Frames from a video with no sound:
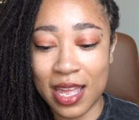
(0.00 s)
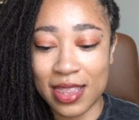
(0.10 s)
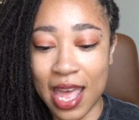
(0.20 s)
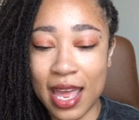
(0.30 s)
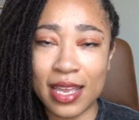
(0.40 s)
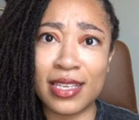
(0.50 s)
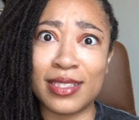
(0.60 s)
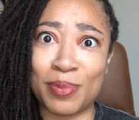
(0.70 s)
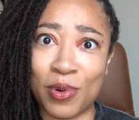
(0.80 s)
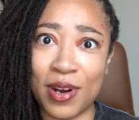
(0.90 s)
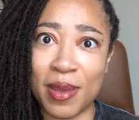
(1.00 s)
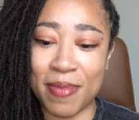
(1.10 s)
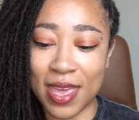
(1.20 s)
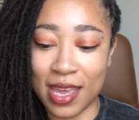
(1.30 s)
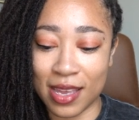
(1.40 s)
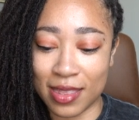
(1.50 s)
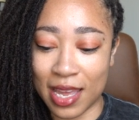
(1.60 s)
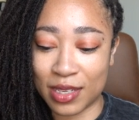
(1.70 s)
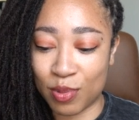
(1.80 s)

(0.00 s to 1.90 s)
That is pretty big. That's